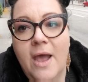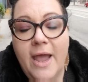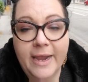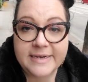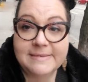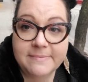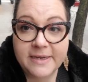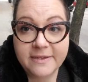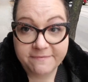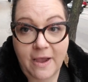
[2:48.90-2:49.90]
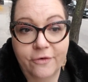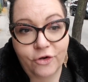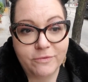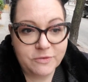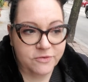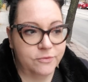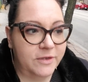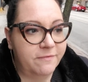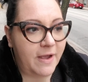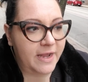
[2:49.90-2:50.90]
I got to meet the founder, which was
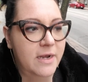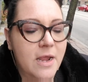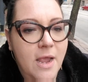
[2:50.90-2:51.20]
really fun,